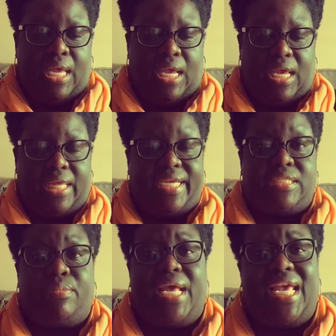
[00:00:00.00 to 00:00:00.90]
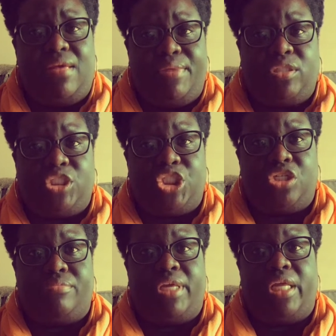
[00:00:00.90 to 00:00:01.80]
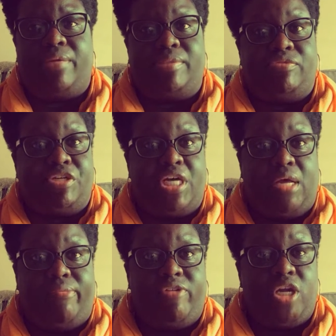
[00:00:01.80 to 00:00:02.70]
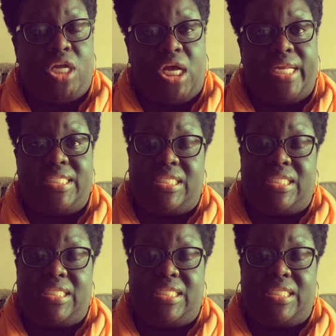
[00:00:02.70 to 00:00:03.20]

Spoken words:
And like I said, when I emailed the gentleman, he was very upfront and honest.